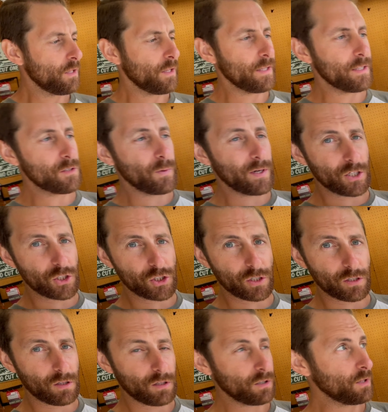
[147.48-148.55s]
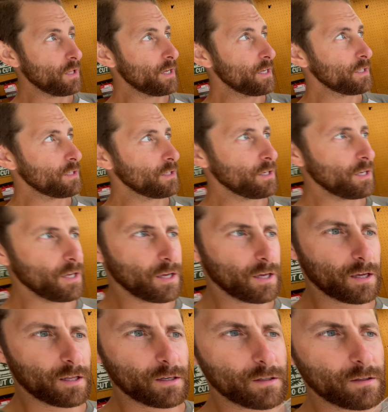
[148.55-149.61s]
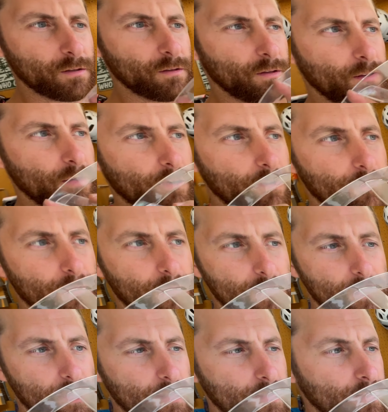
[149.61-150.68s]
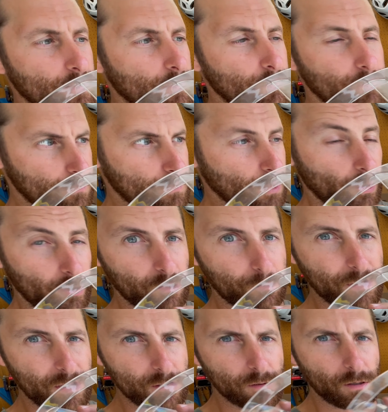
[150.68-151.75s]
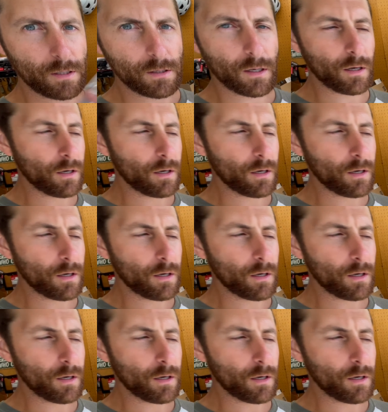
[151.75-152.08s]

Like, this is what it should look like. And I don't know if you can see this little dark piece right there.